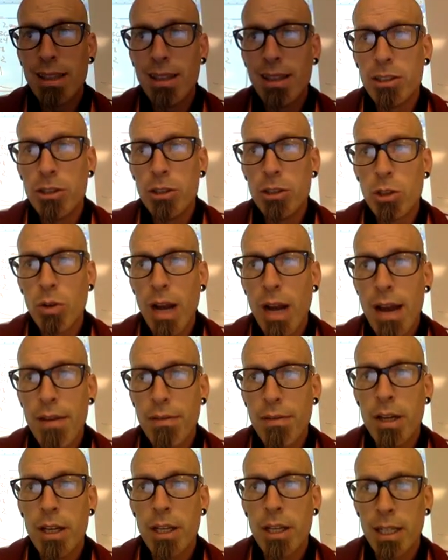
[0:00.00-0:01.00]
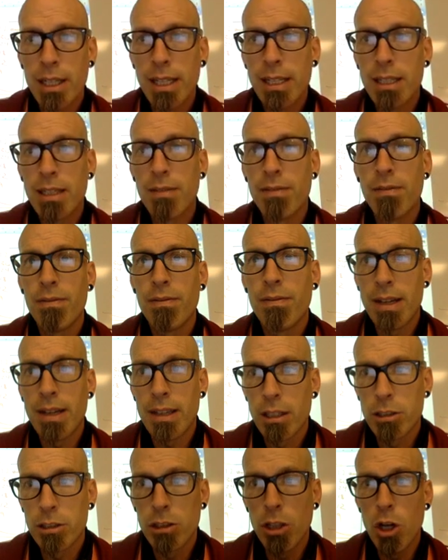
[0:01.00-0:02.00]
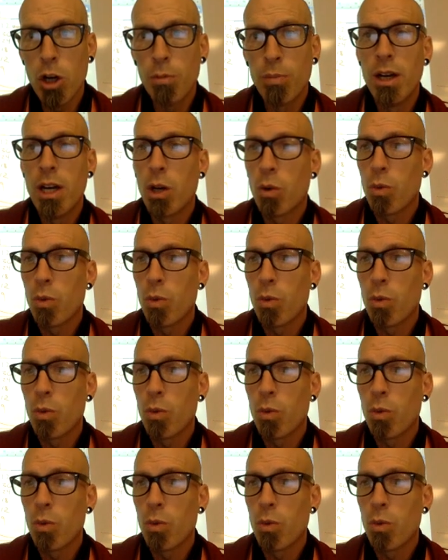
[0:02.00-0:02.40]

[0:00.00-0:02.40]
this new graph, you need to find the slope,